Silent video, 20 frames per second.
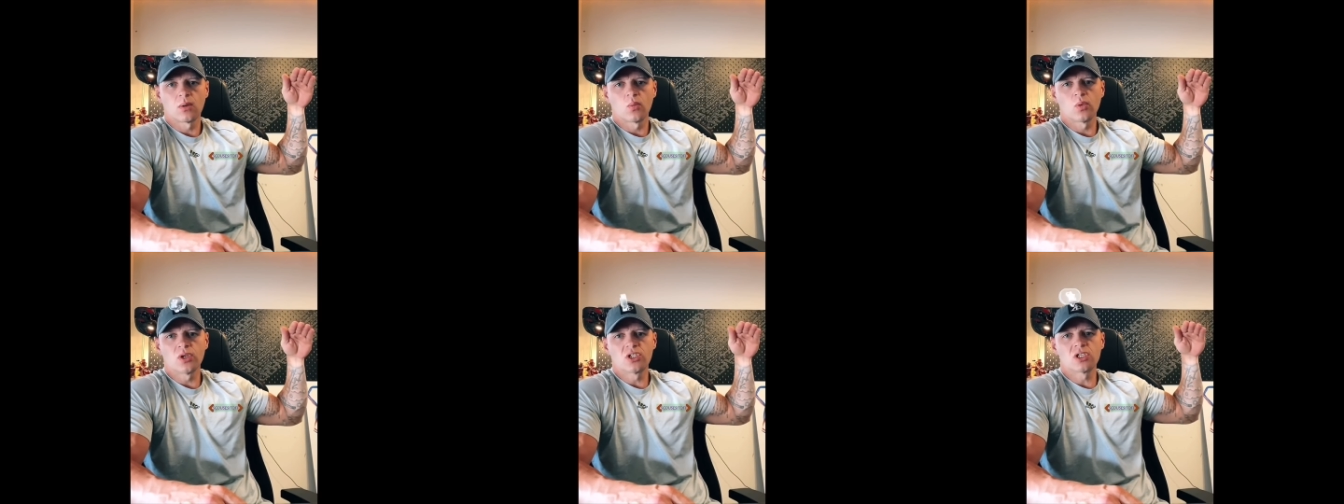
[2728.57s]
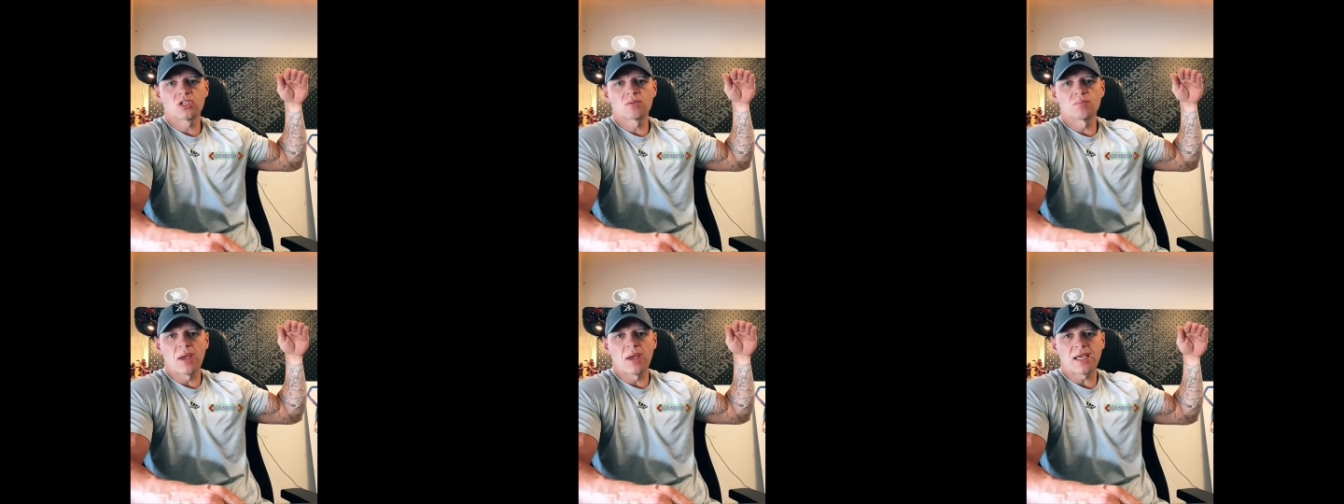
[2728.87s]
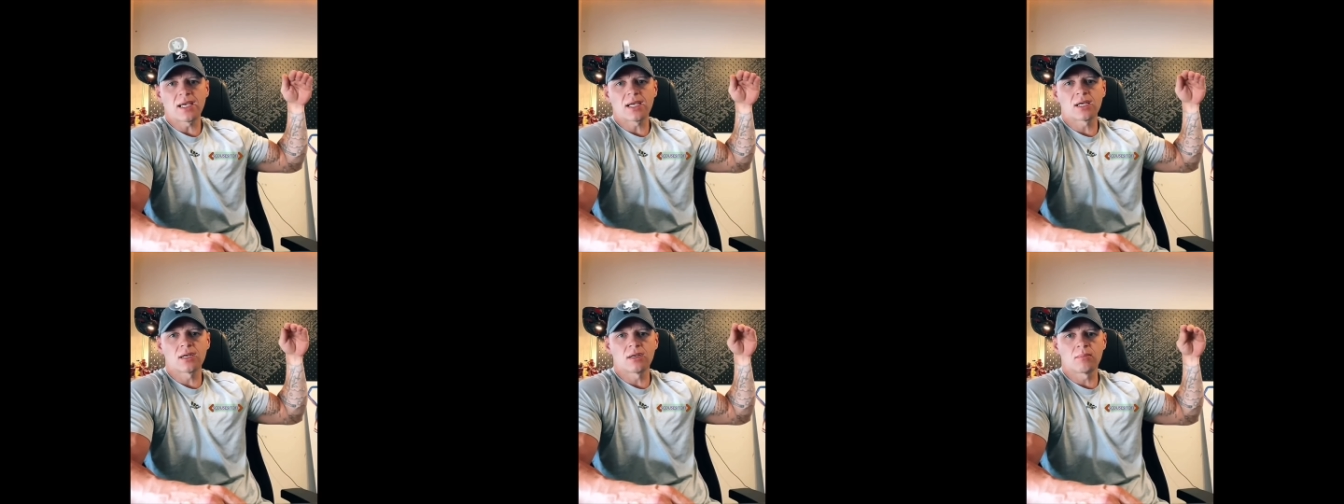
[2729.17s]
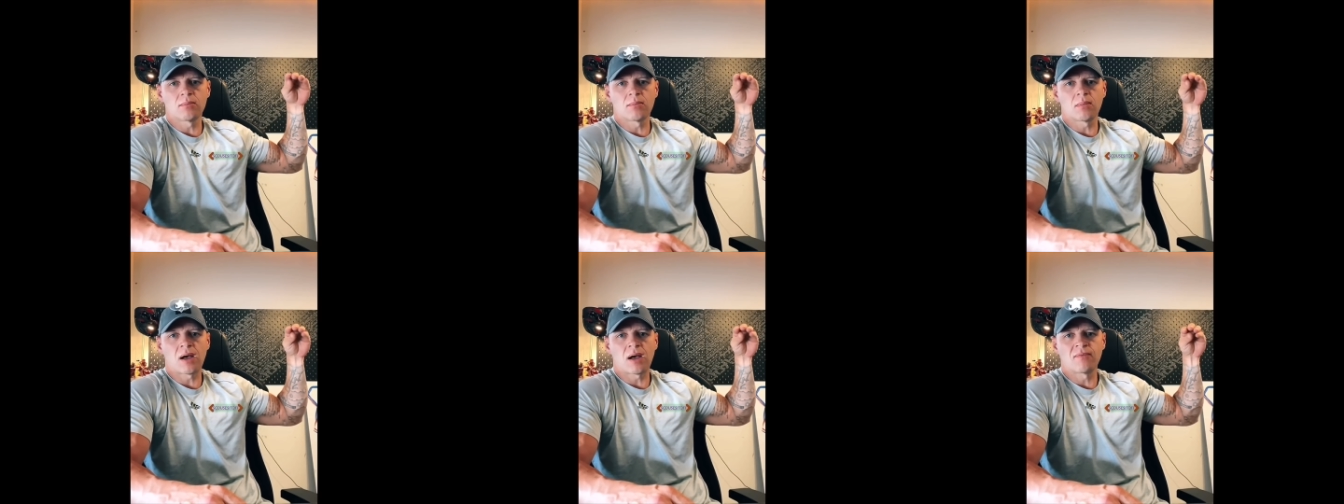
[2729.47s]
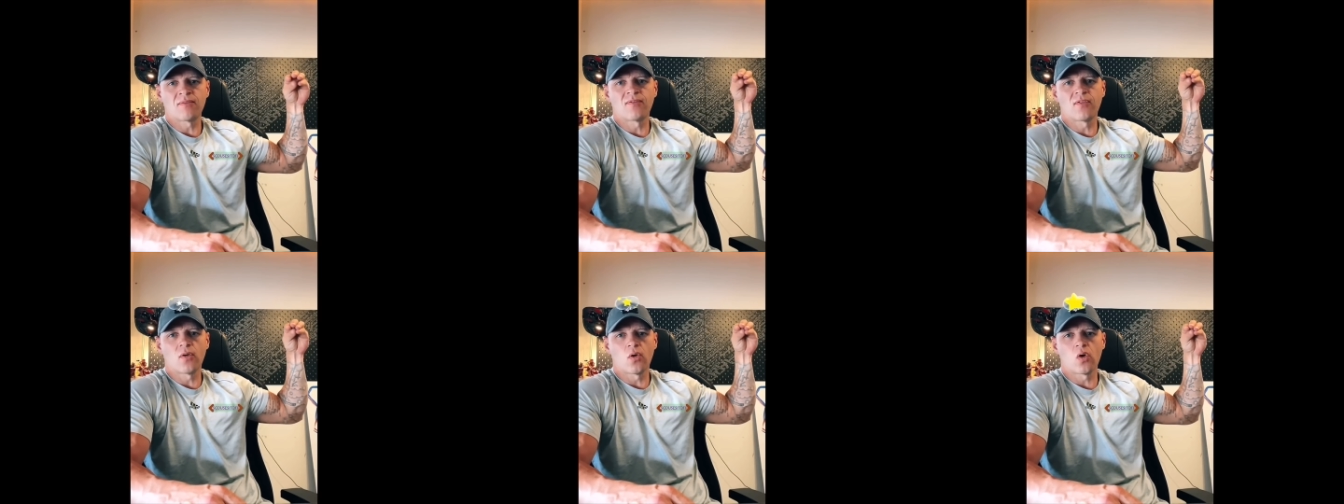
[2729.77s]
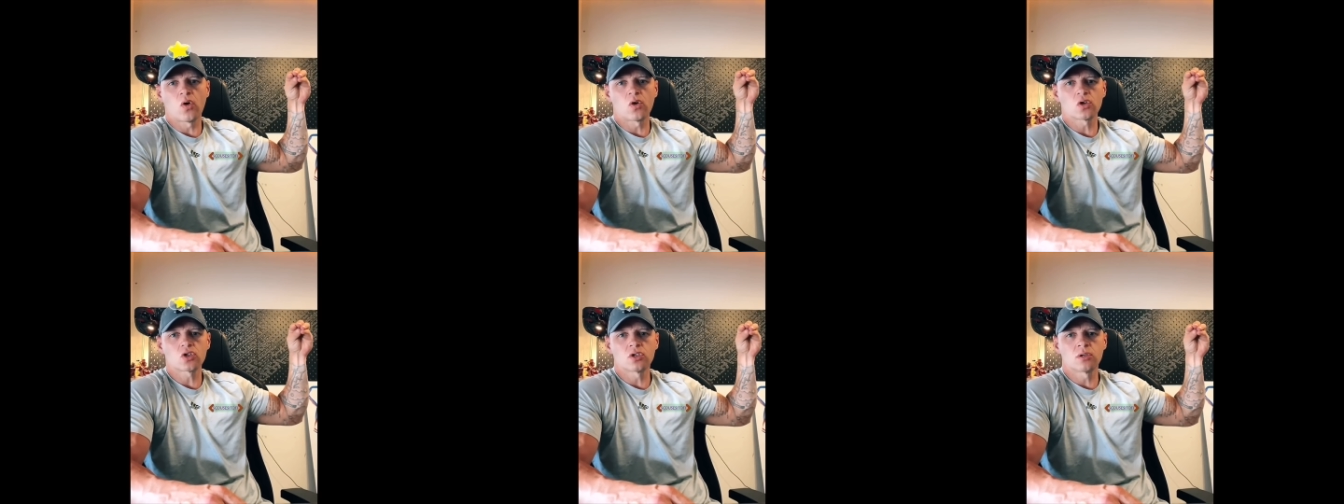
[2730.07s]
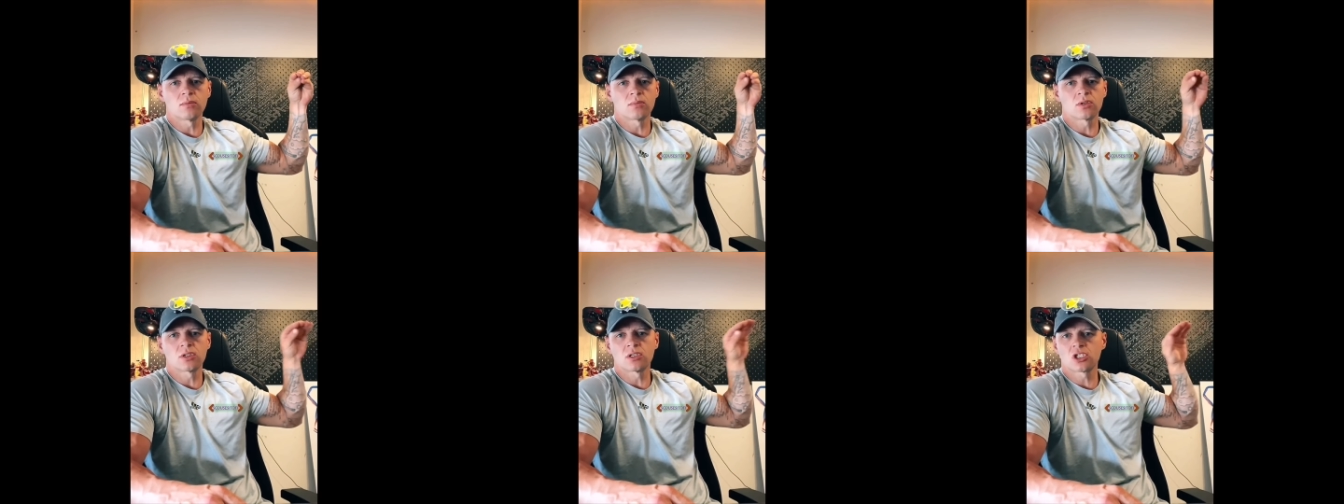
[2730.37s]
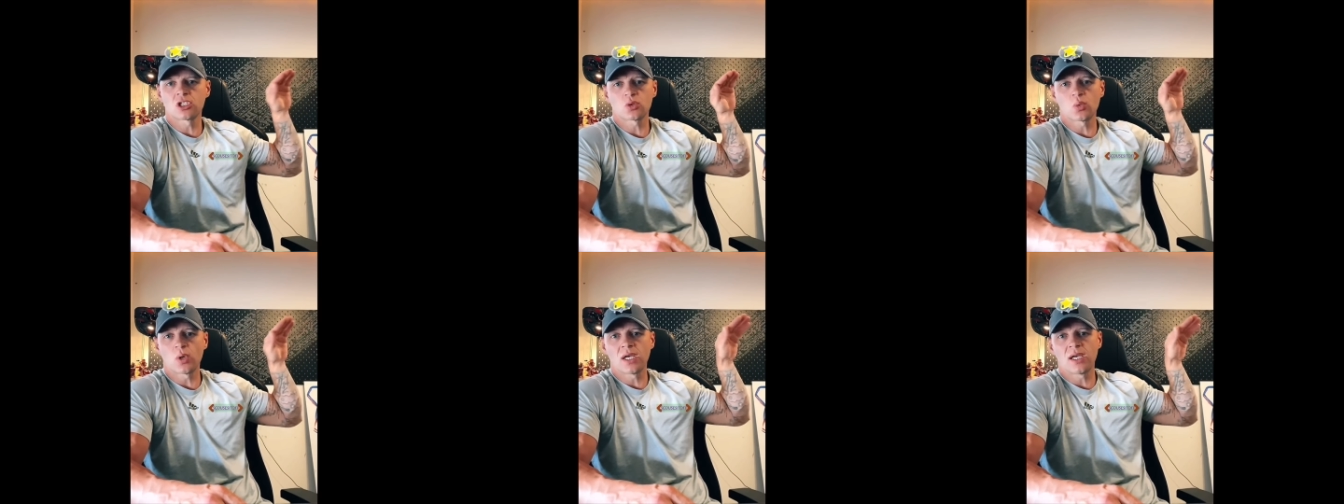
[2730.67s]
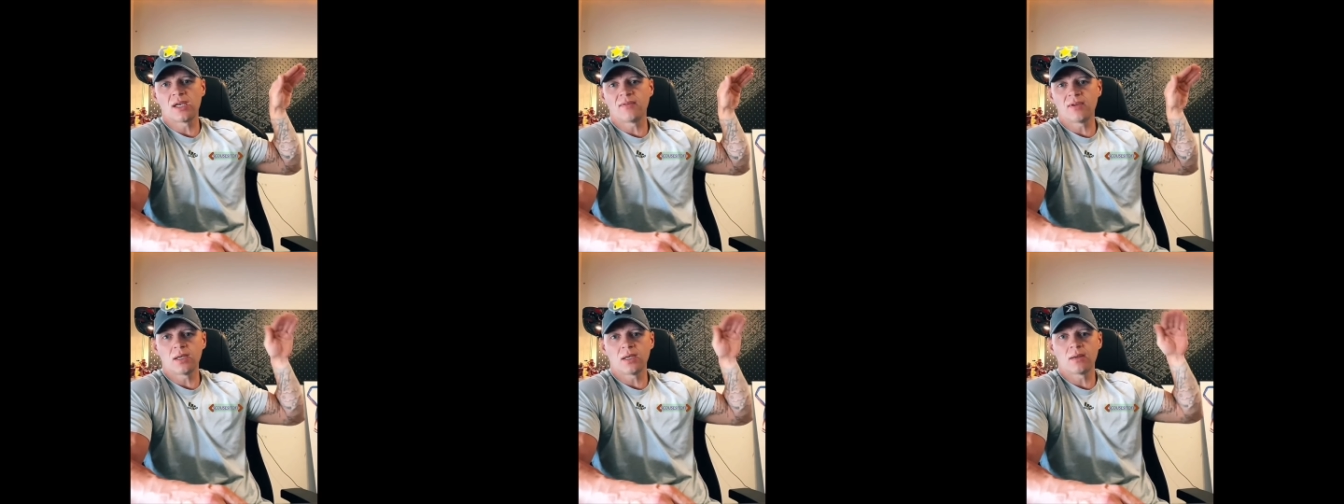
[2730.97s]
which is making them and forcing them to swerve